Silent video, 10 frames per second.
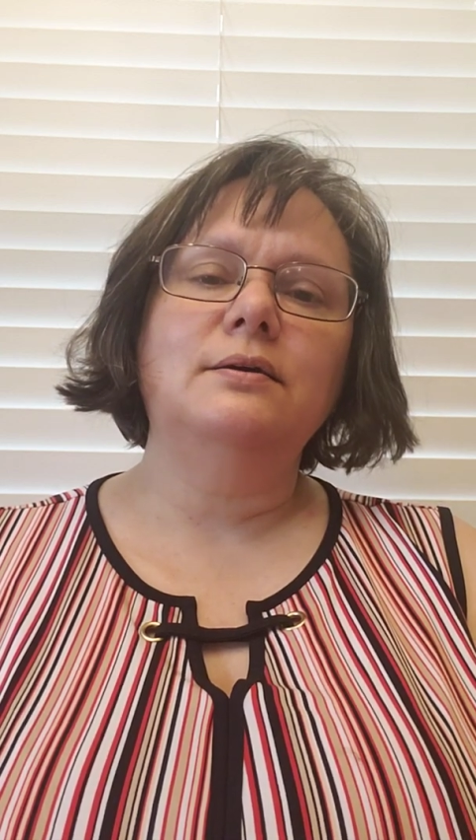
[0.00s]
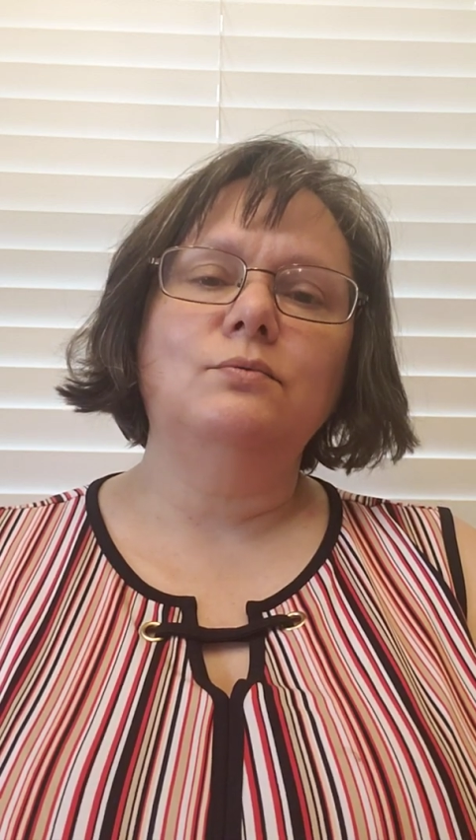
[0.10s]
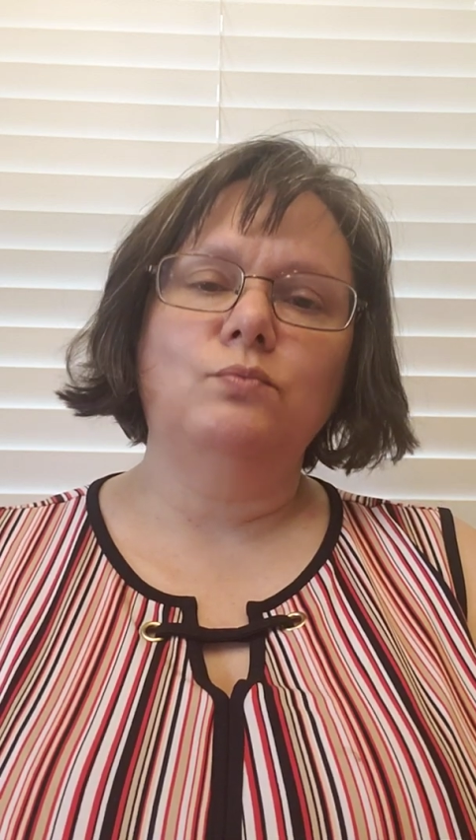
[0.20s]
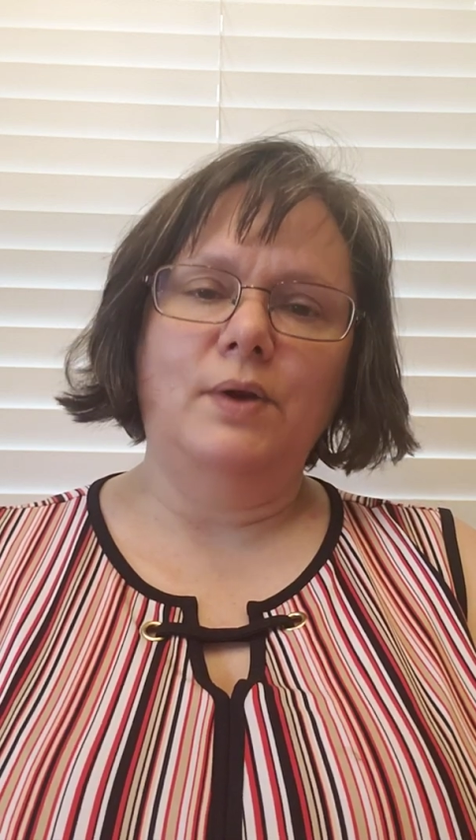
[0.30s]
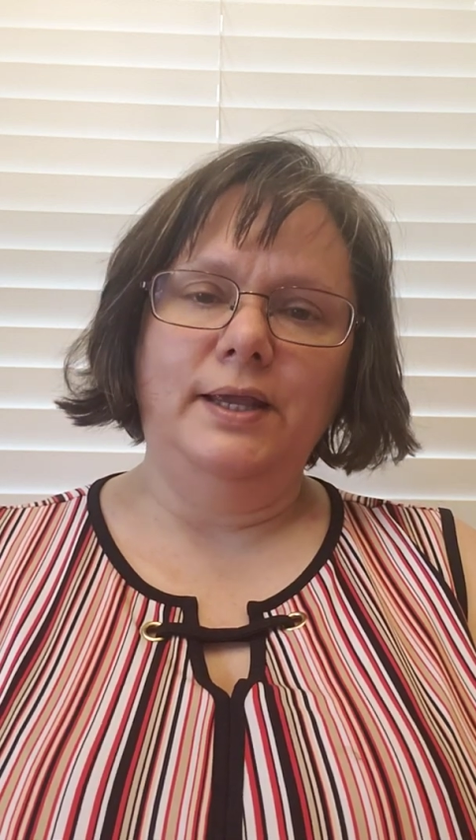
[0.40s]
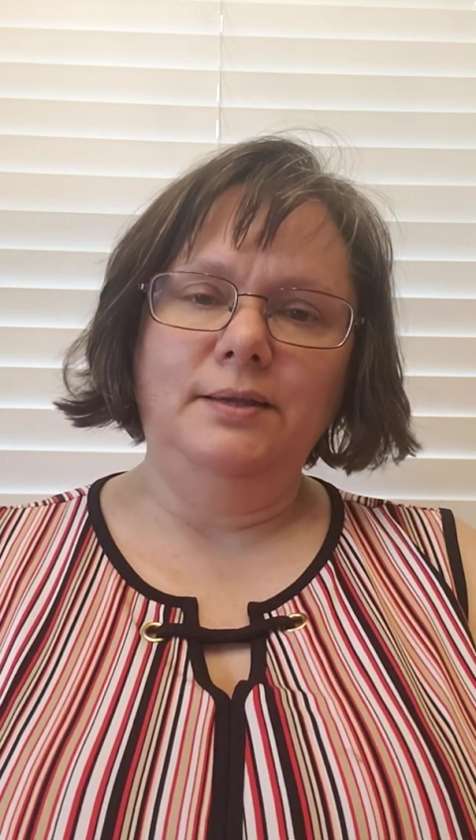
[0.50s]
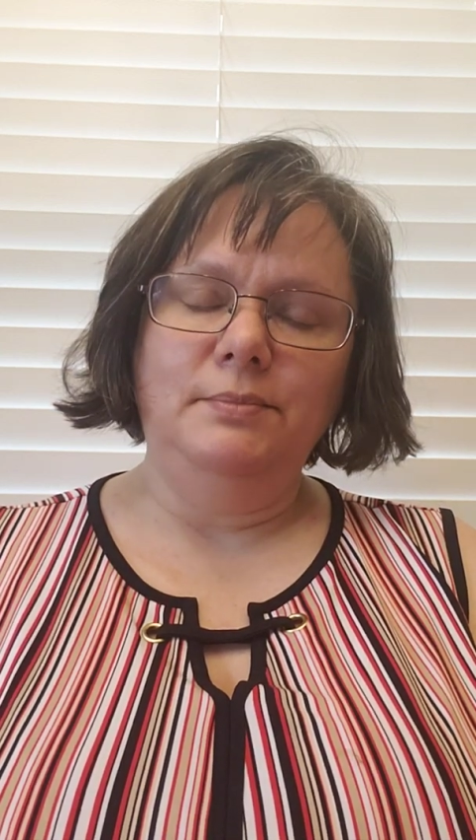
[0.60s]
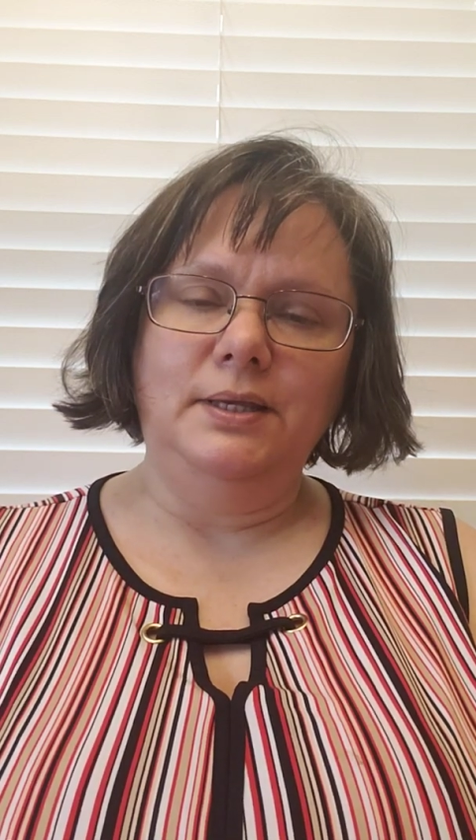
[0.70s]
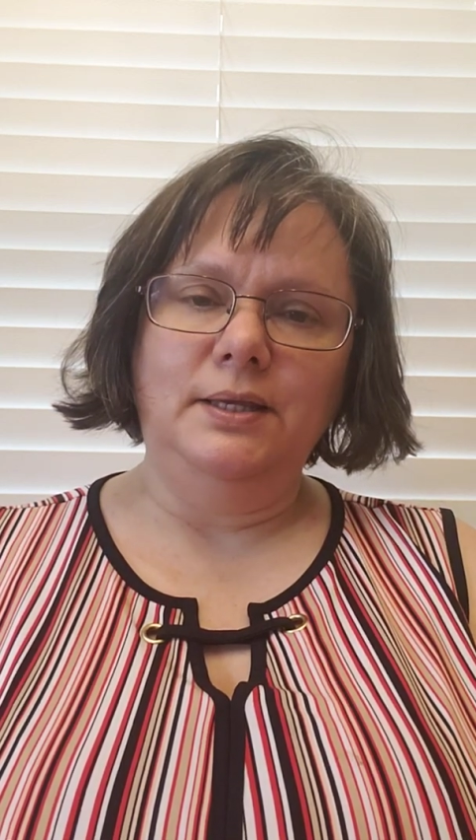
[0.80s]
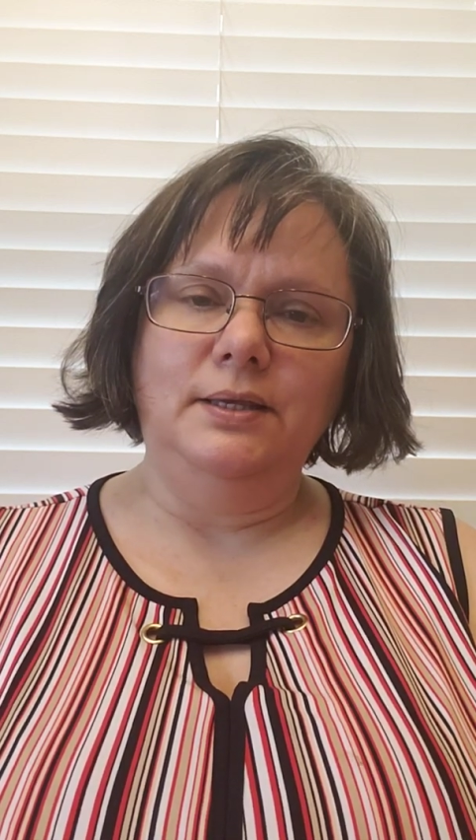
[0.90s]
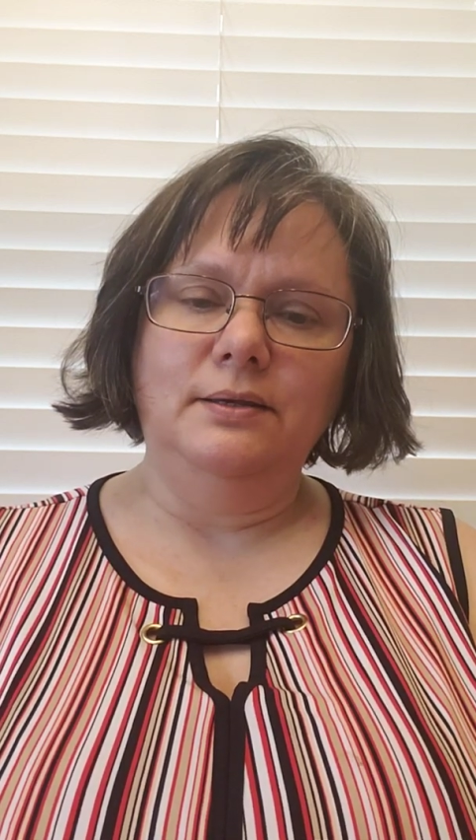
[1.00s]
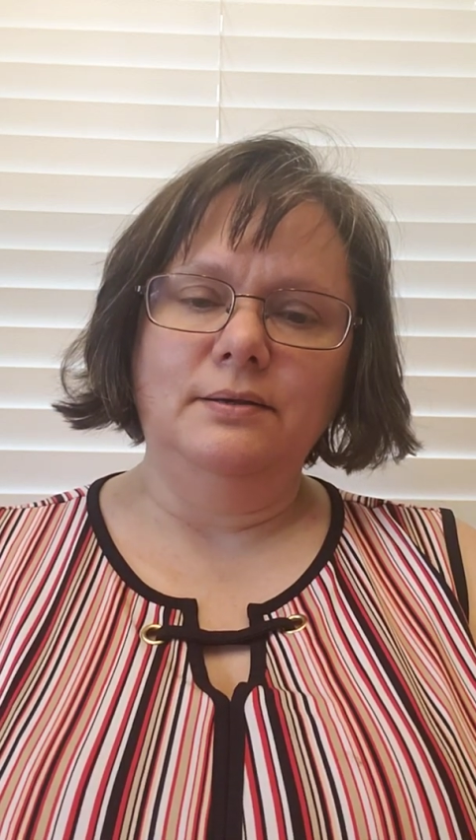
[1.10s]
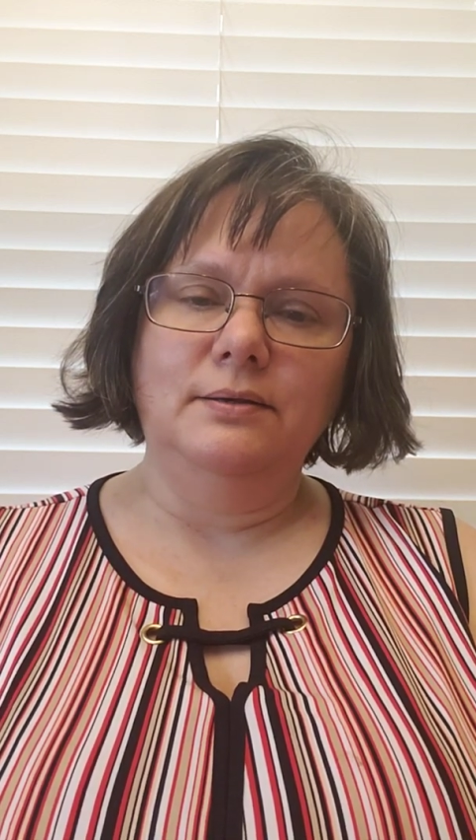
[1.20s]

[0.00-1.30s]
Raymie